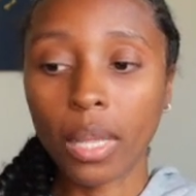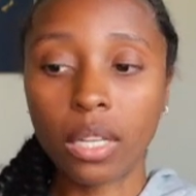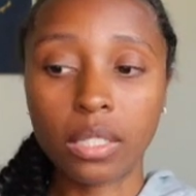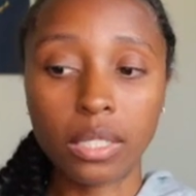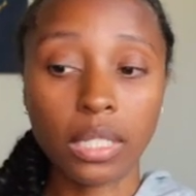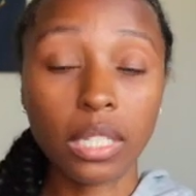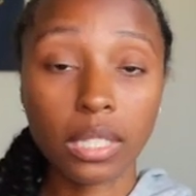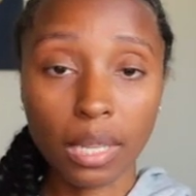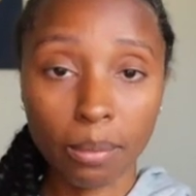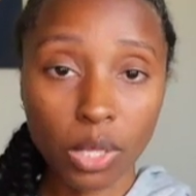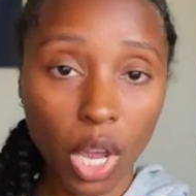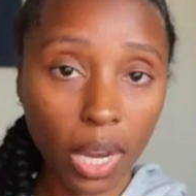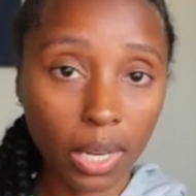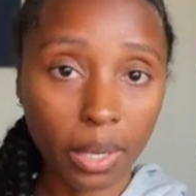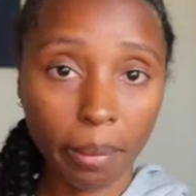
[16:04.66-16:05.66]
Since I'm
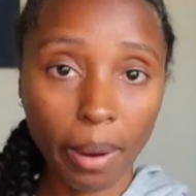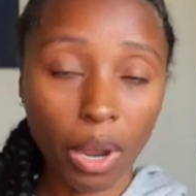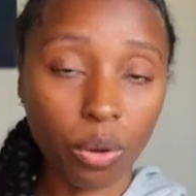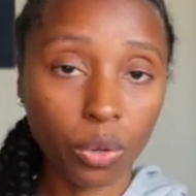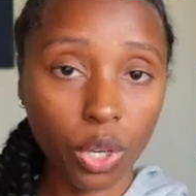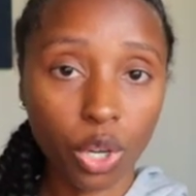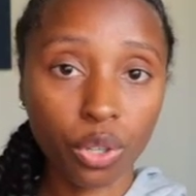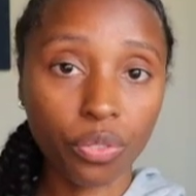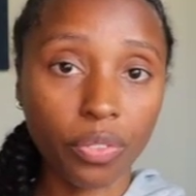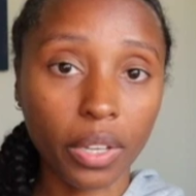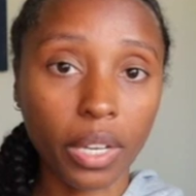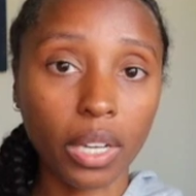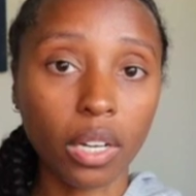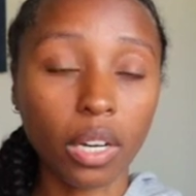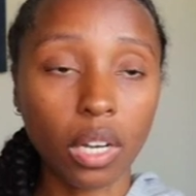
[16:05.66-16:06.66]
talking about
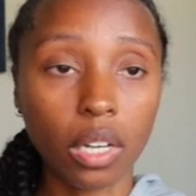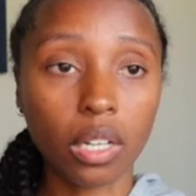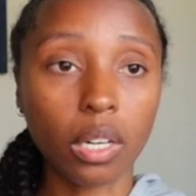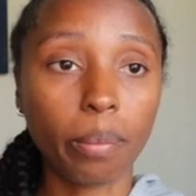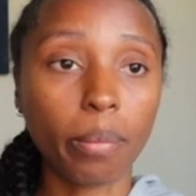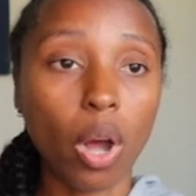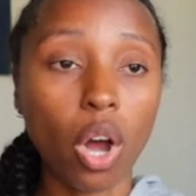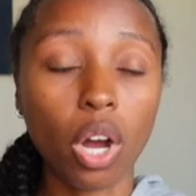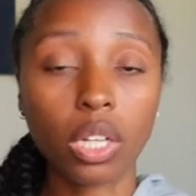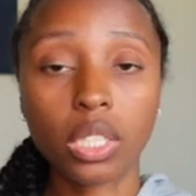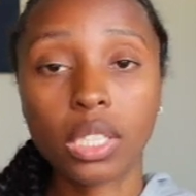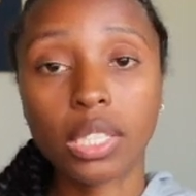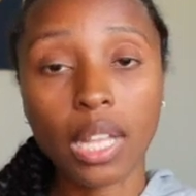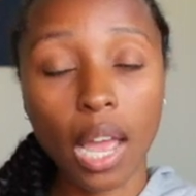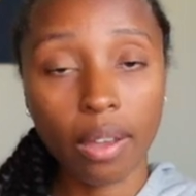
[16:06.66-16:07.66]
COVID, all the
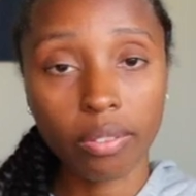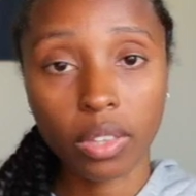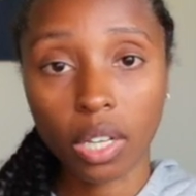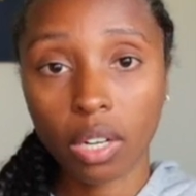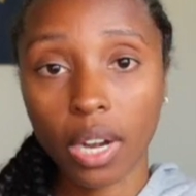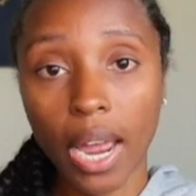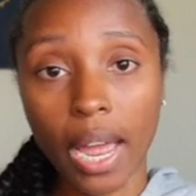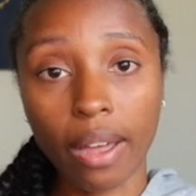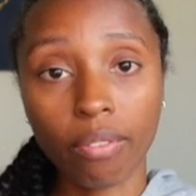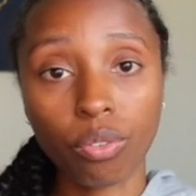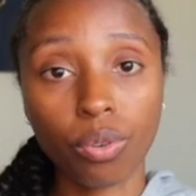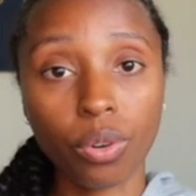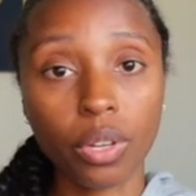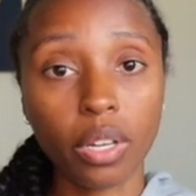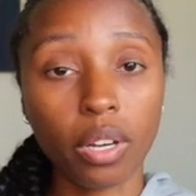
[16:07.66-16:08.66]
staff there have
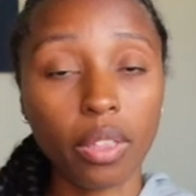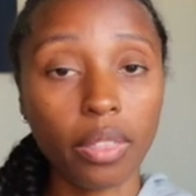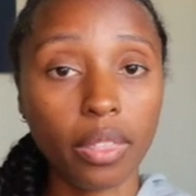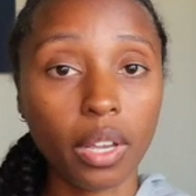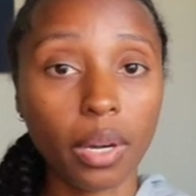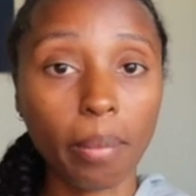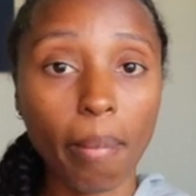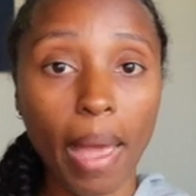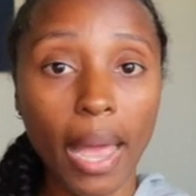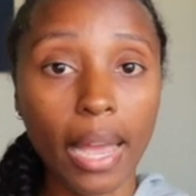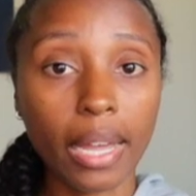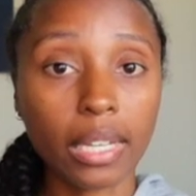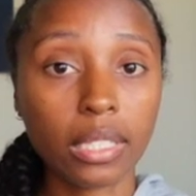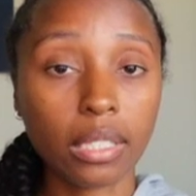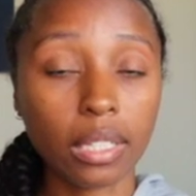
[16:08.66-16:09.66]
on their
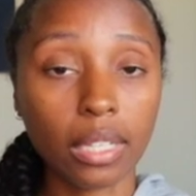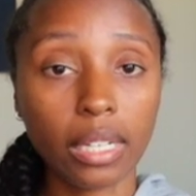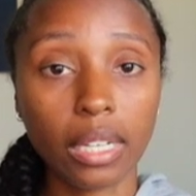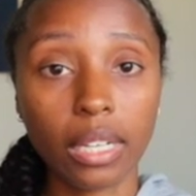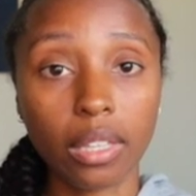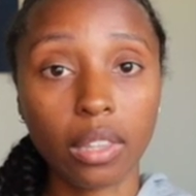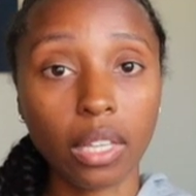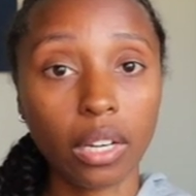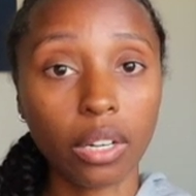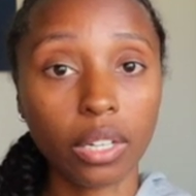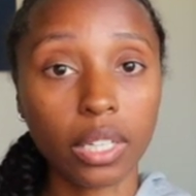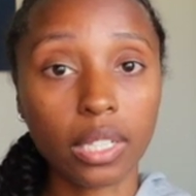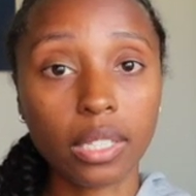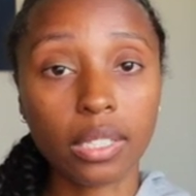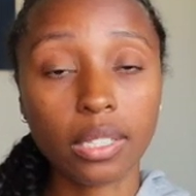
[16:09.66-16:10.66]
mask. Again, there
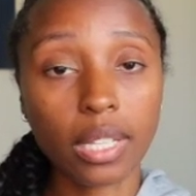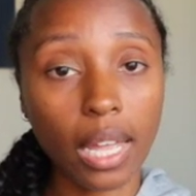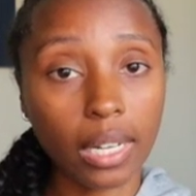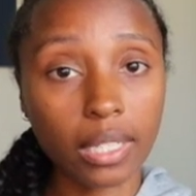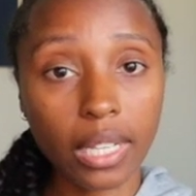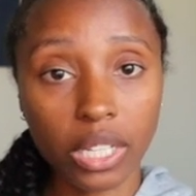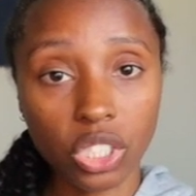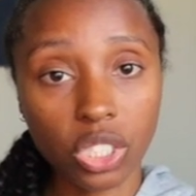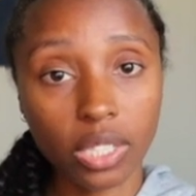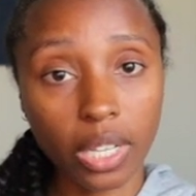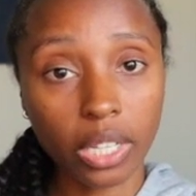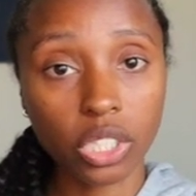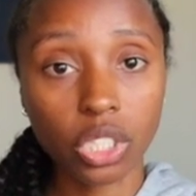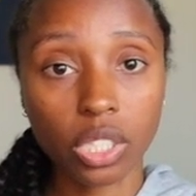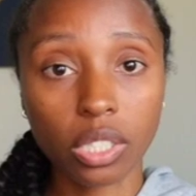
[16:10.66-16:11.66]
is sanitation
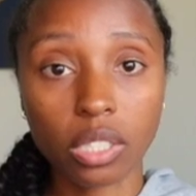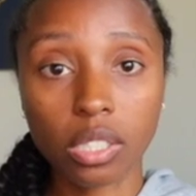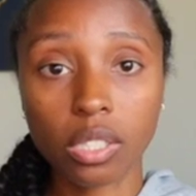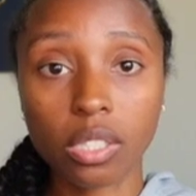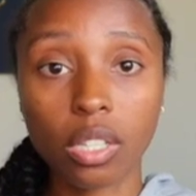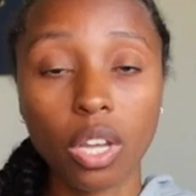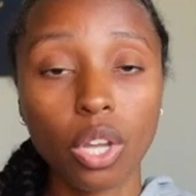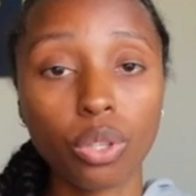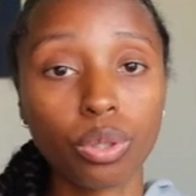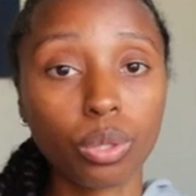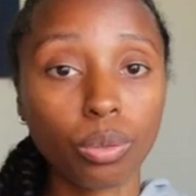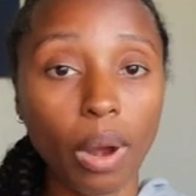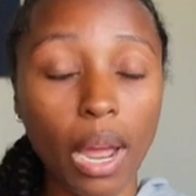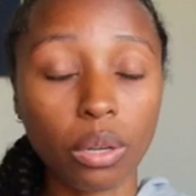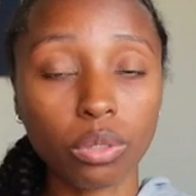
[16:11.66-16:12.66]
stations
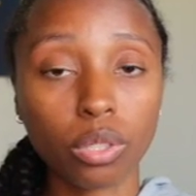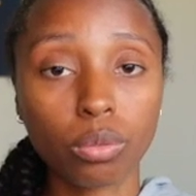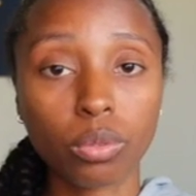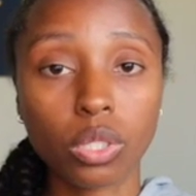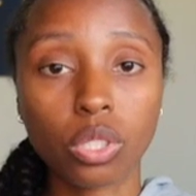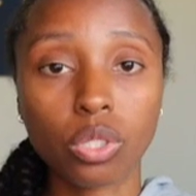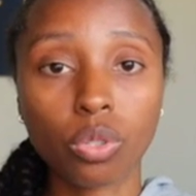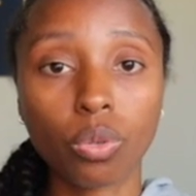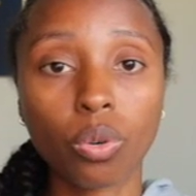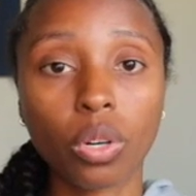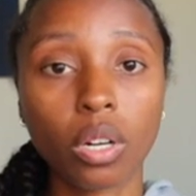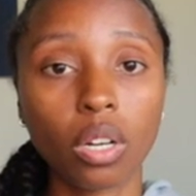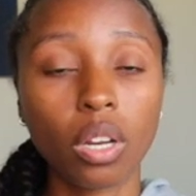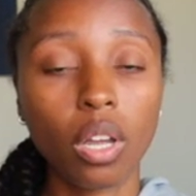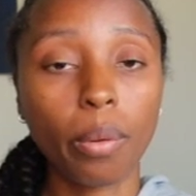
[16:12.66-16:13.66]
throughout the
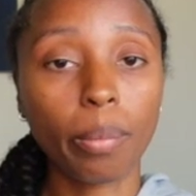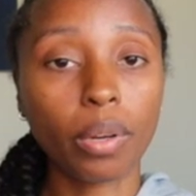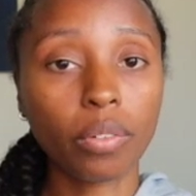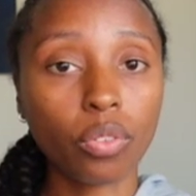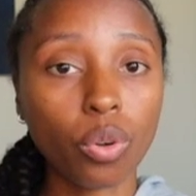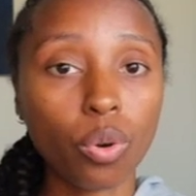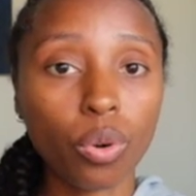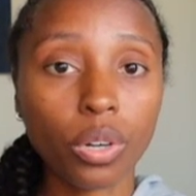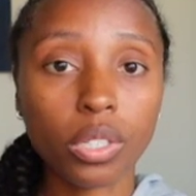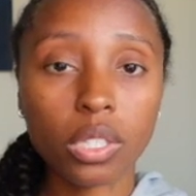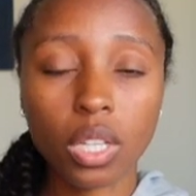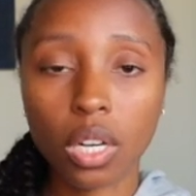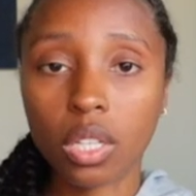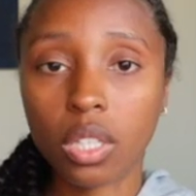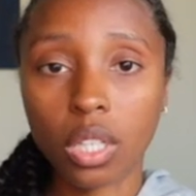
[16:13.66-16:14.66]
resort. But of course,
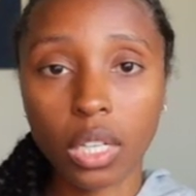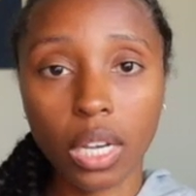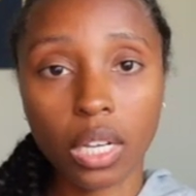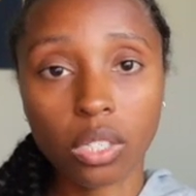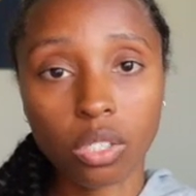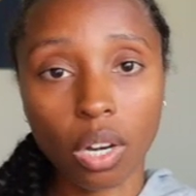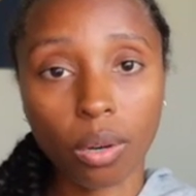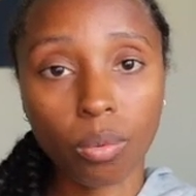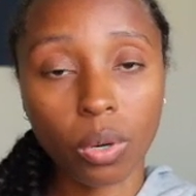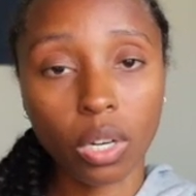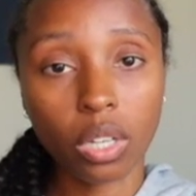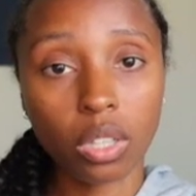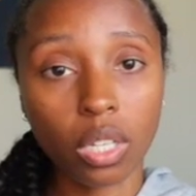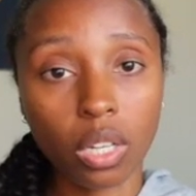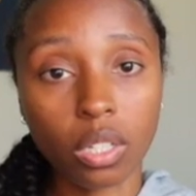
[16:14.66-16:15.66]
none of the guests are
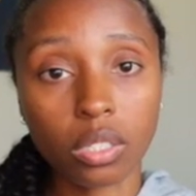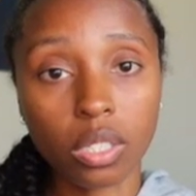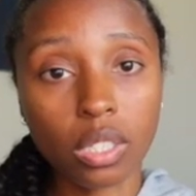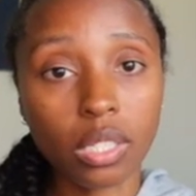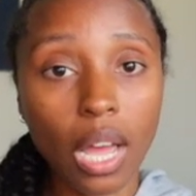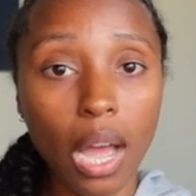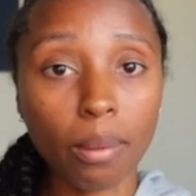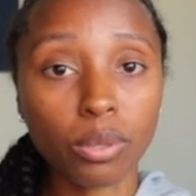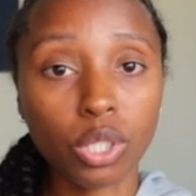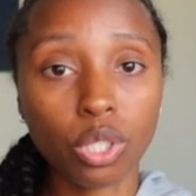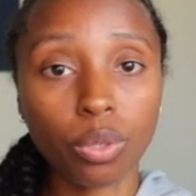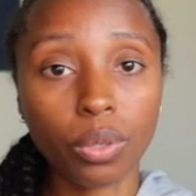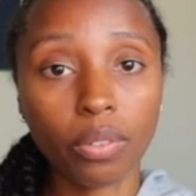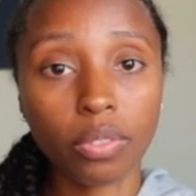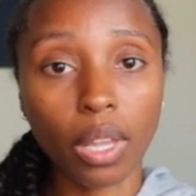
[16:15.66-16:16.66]
wearing theirs. It's
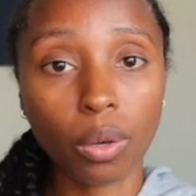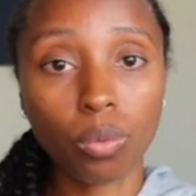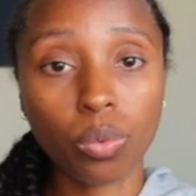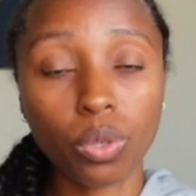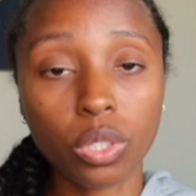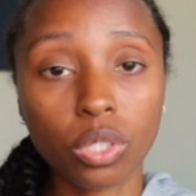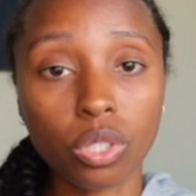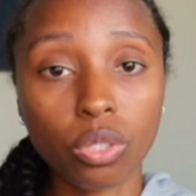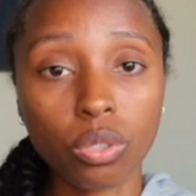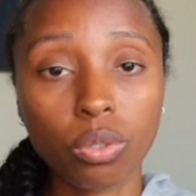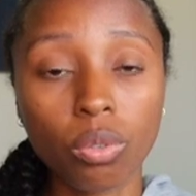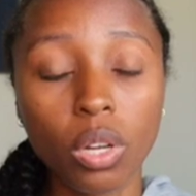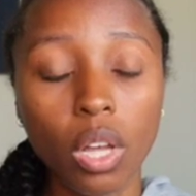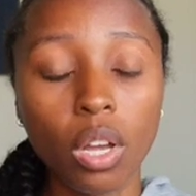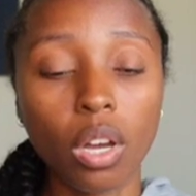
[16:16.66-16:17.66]
optional if they want
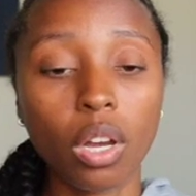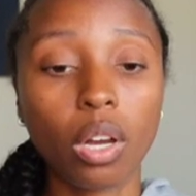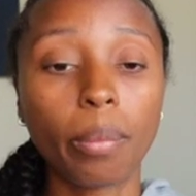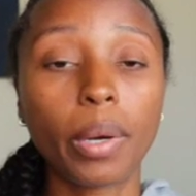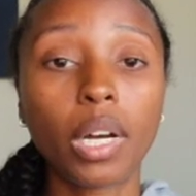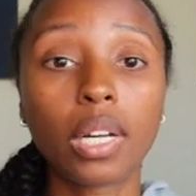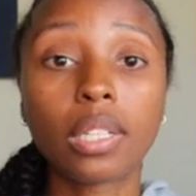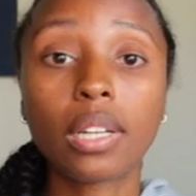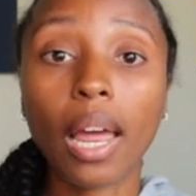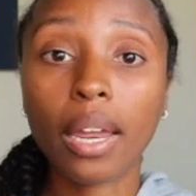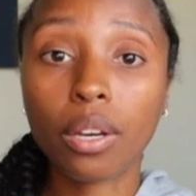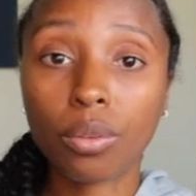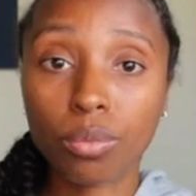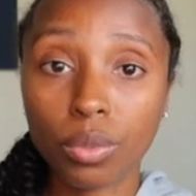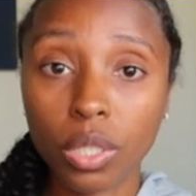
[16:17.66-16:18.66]
to.
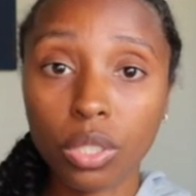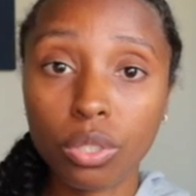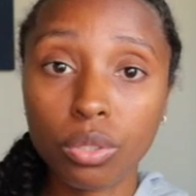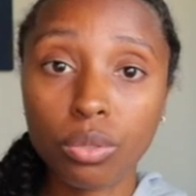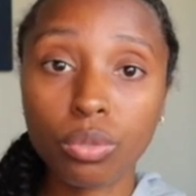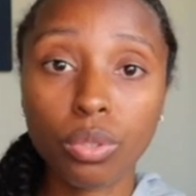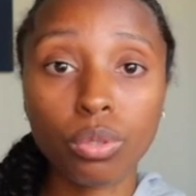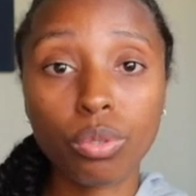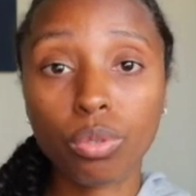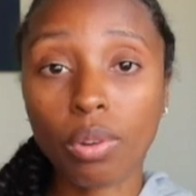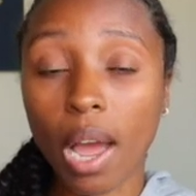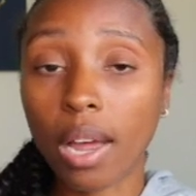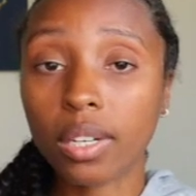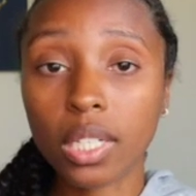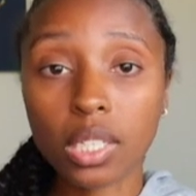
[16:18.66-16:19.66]
Unlike Ryu, you do
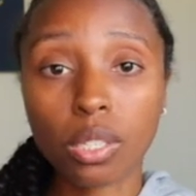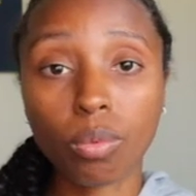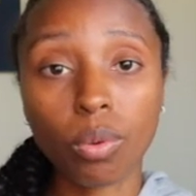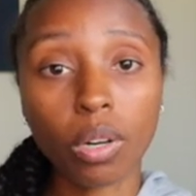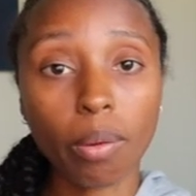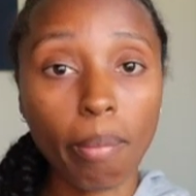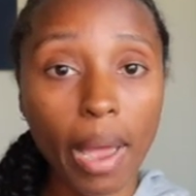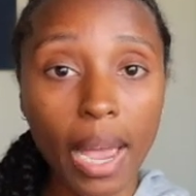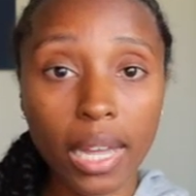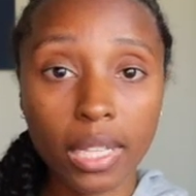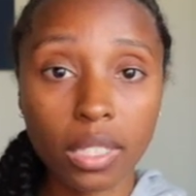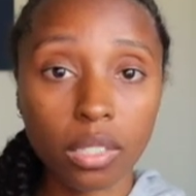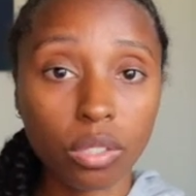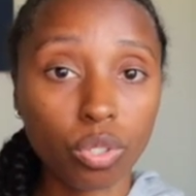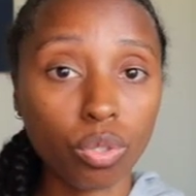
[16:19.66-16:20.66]
not need to wear a
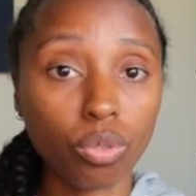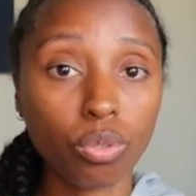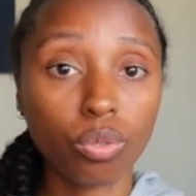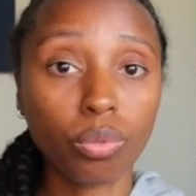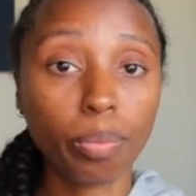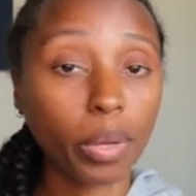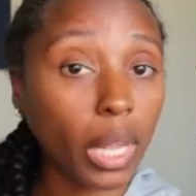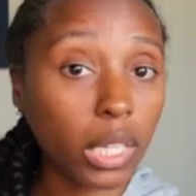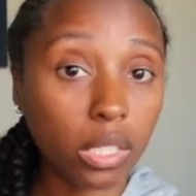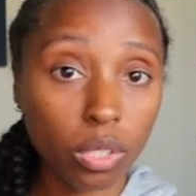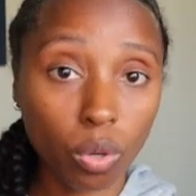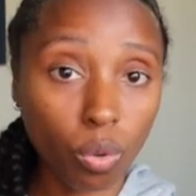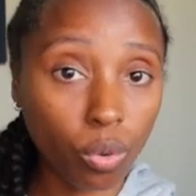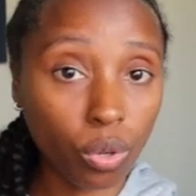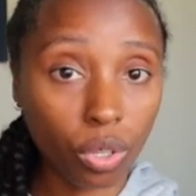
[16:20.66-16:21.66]
mask to place
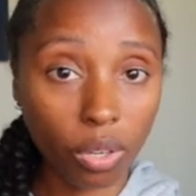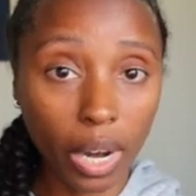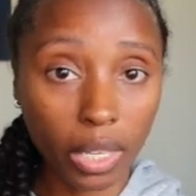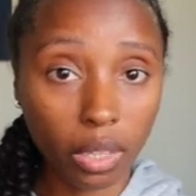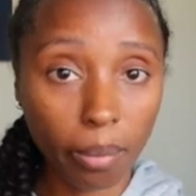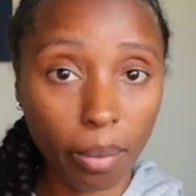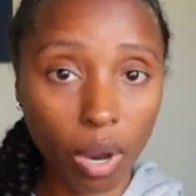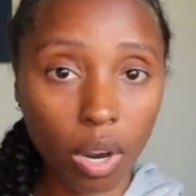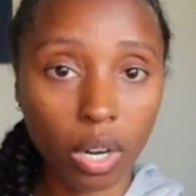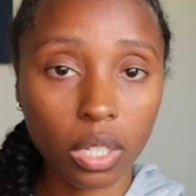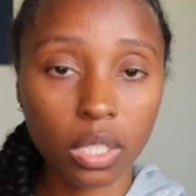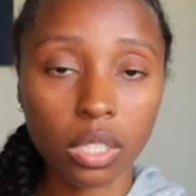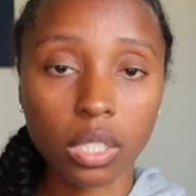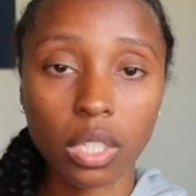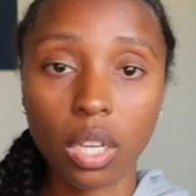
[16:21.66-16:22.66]
an order at the
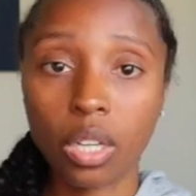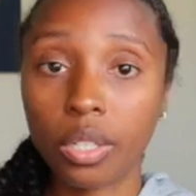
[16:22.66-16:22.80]
bars.